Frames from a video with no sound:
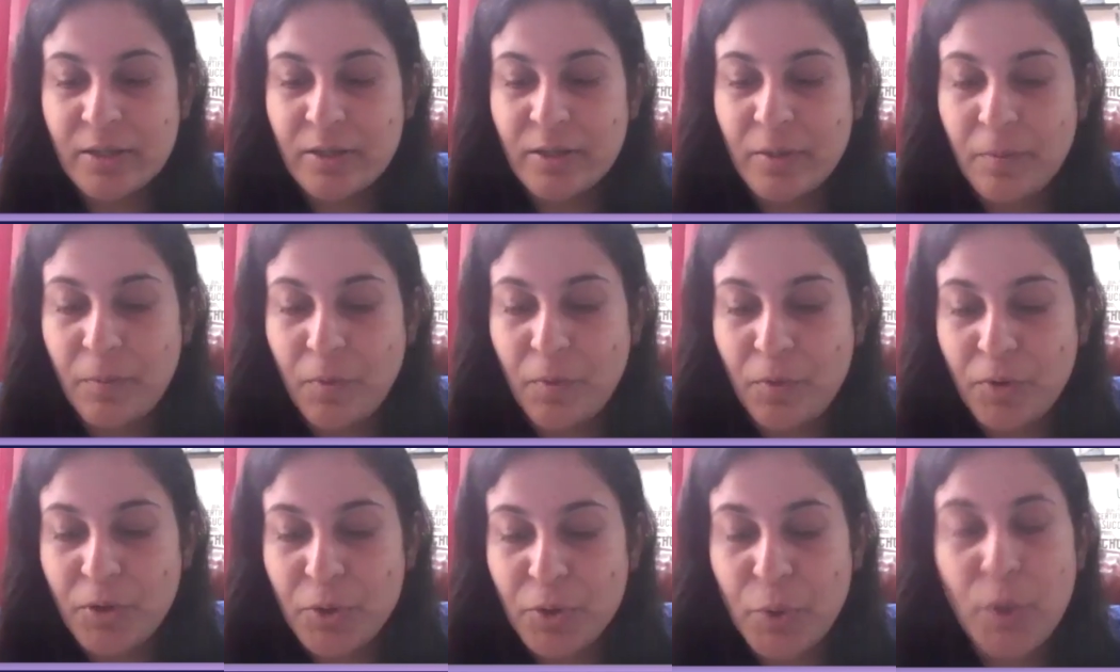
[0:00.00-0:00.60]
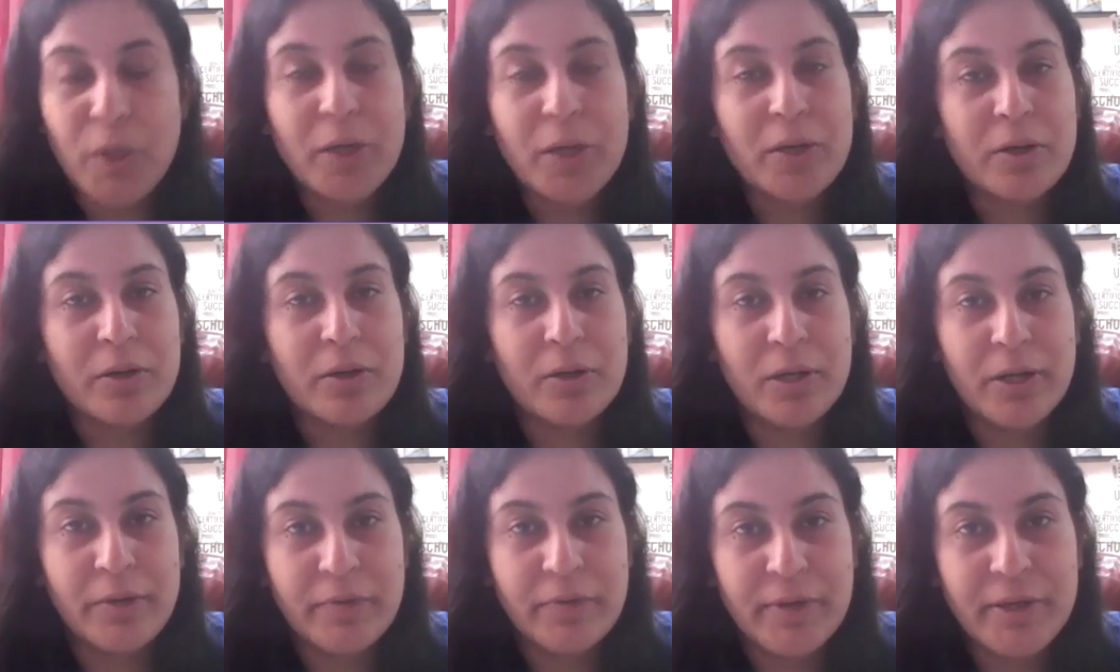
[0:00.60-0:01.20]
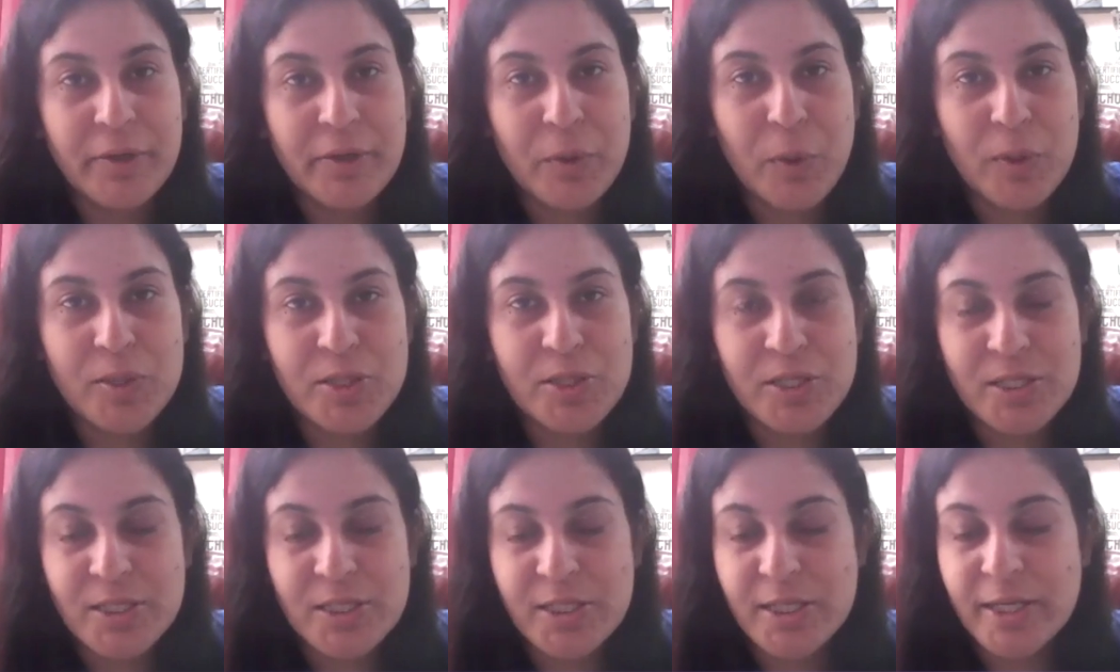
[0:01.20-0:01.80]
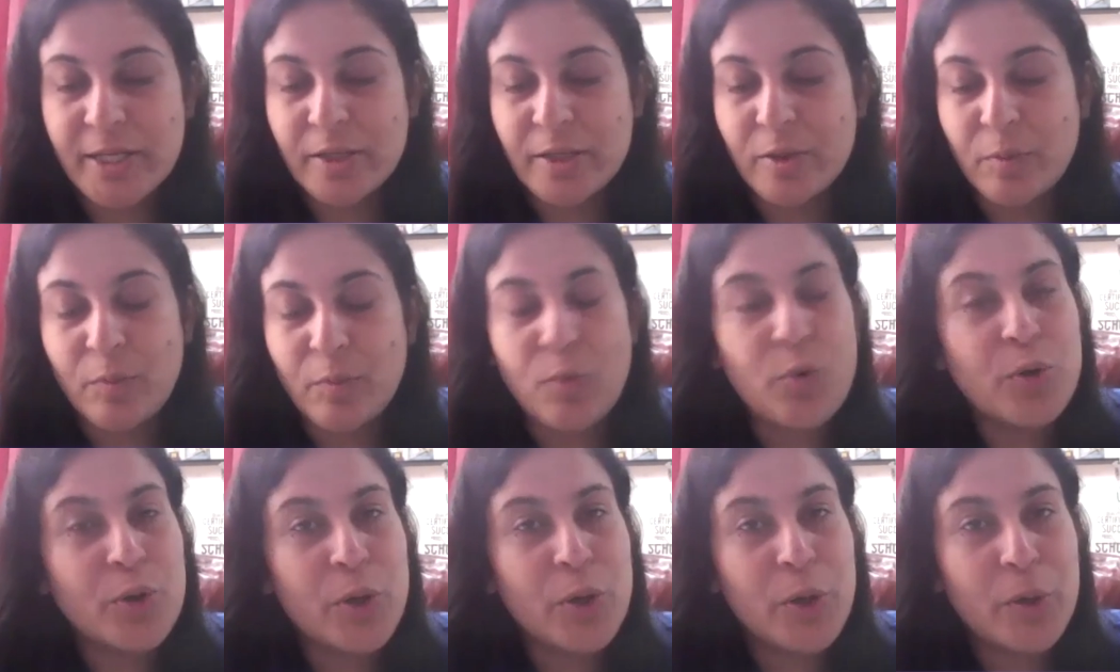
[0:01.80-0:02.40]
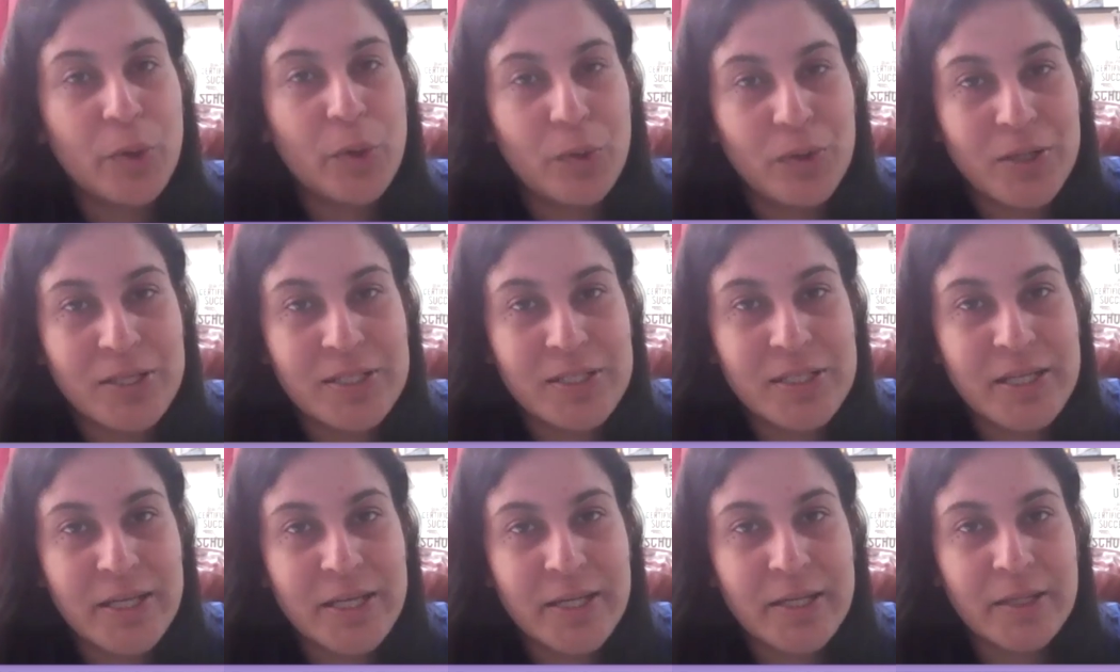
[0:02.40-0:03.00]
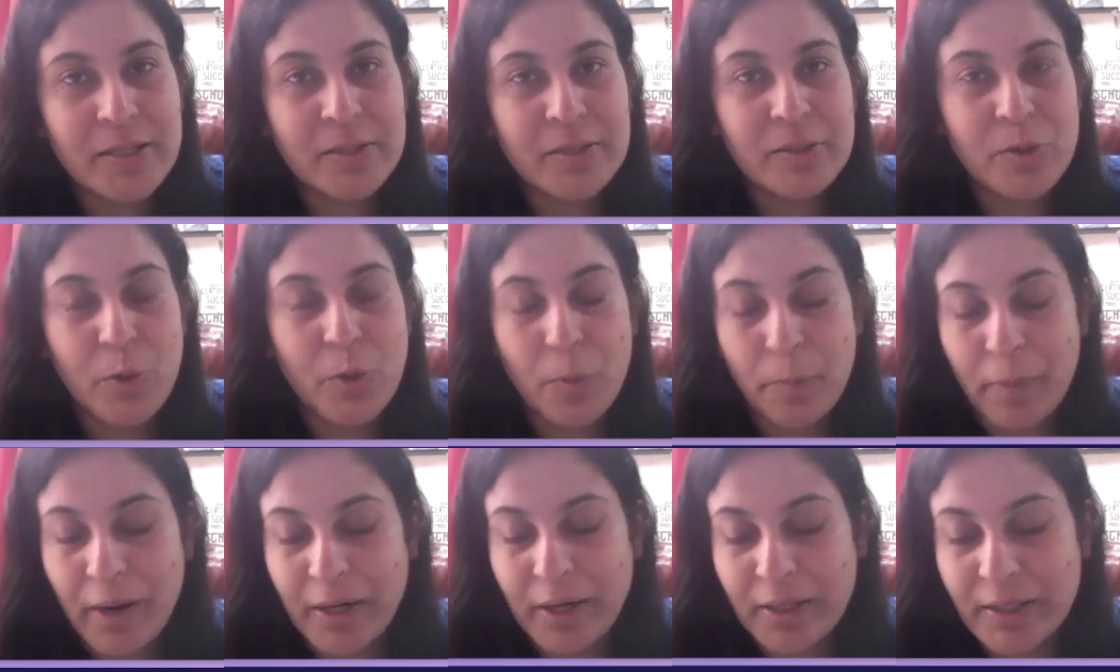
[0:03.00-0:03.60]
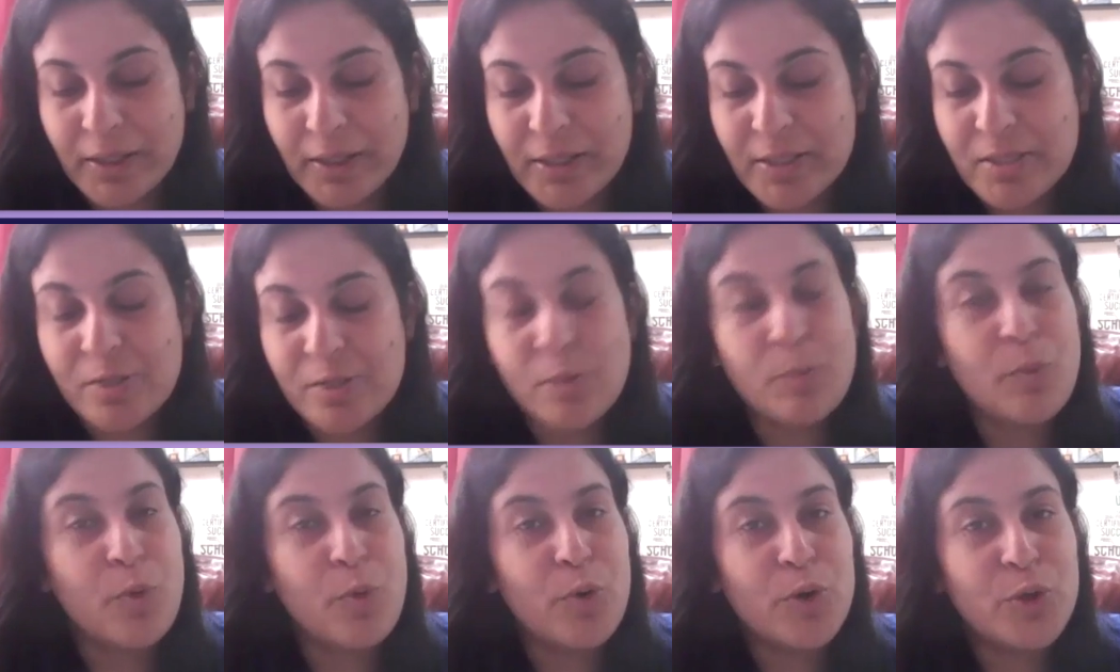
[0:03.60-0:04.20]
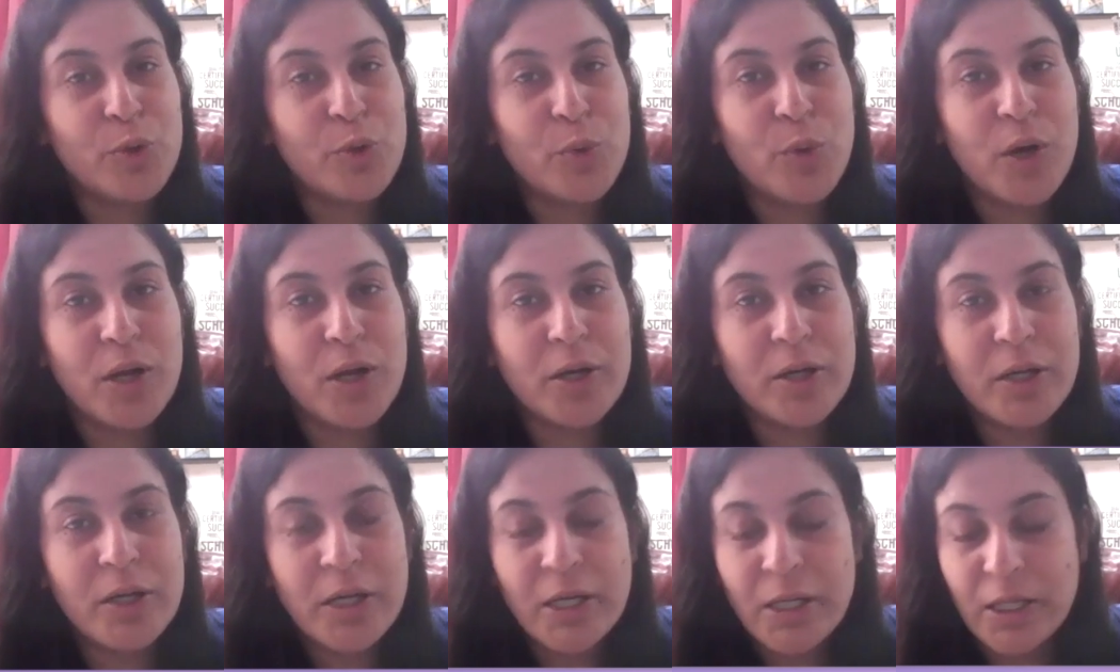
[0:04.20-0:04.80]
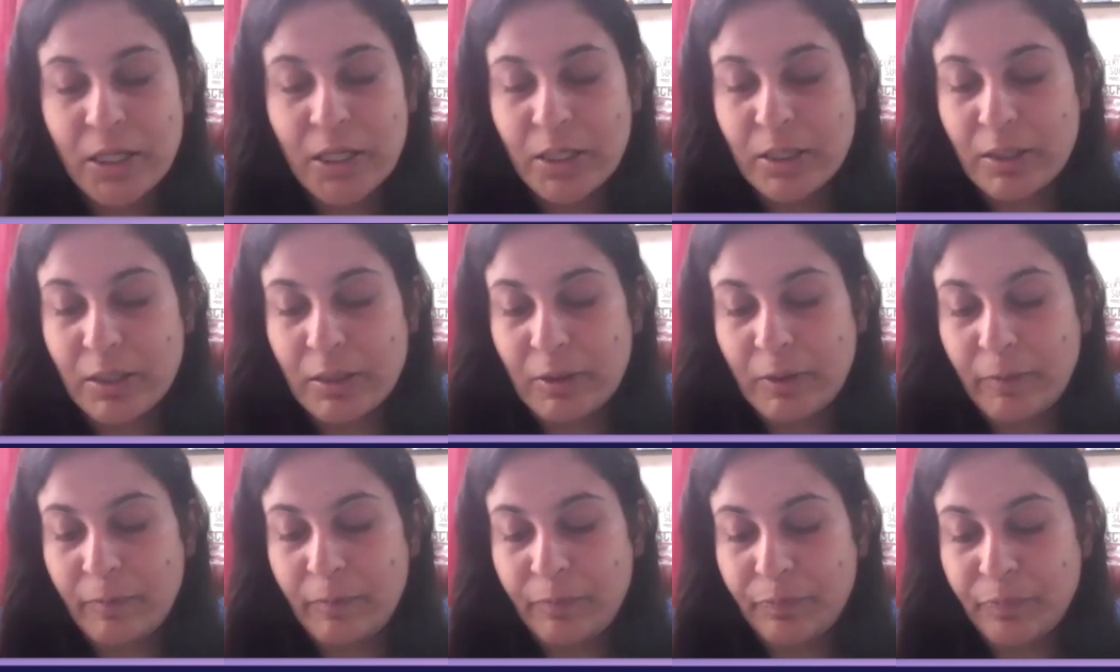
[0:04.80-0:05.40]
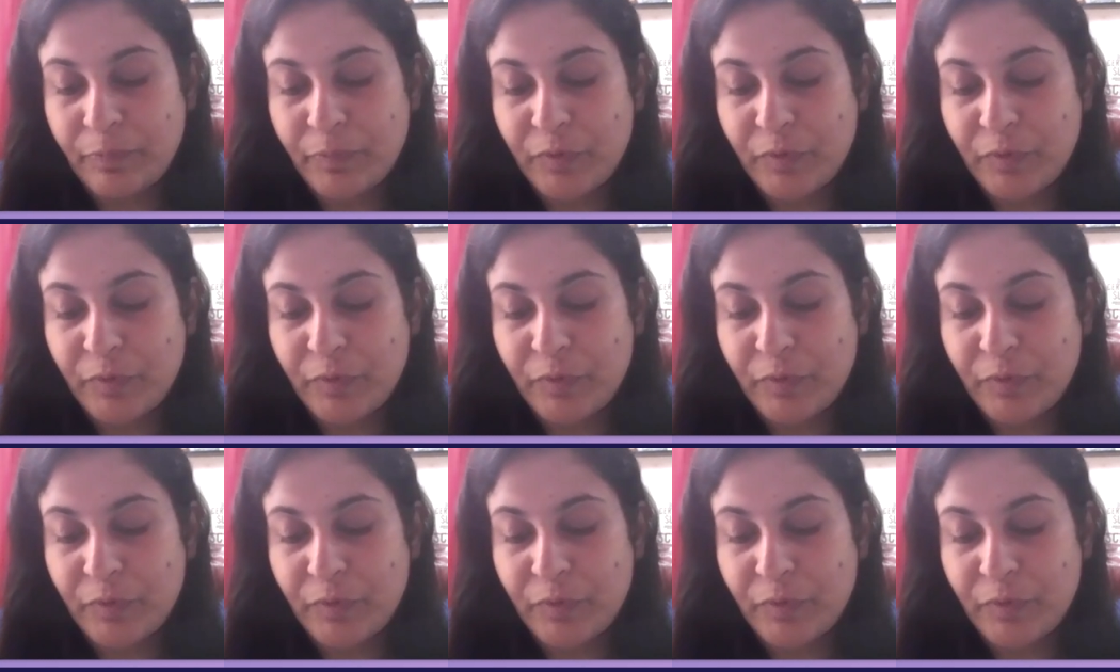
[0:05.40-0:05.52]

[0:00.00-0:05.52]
The more you are living consciously, the more you're noticing your patterns, the more you are uh,